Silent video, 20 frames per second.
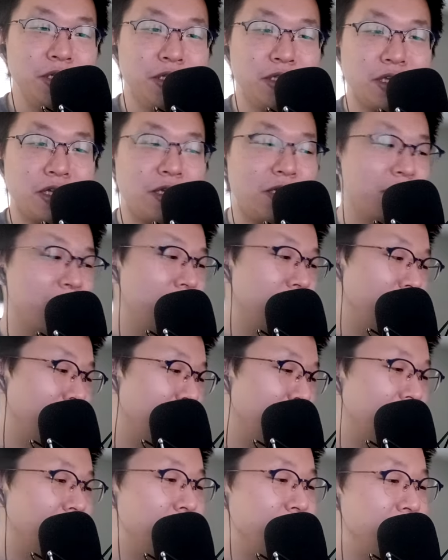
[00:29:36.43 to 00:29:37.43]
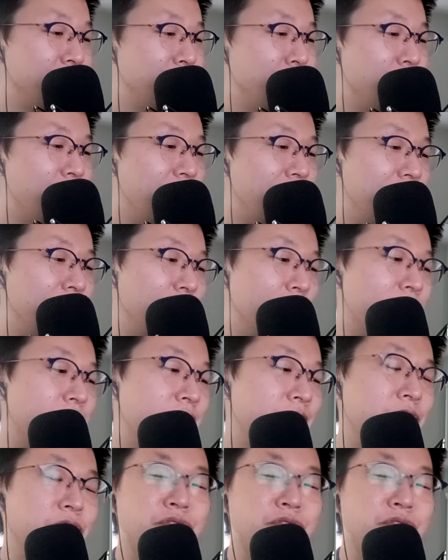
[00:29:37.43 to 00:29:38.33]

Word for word: than you know like a Miyoo Mini where if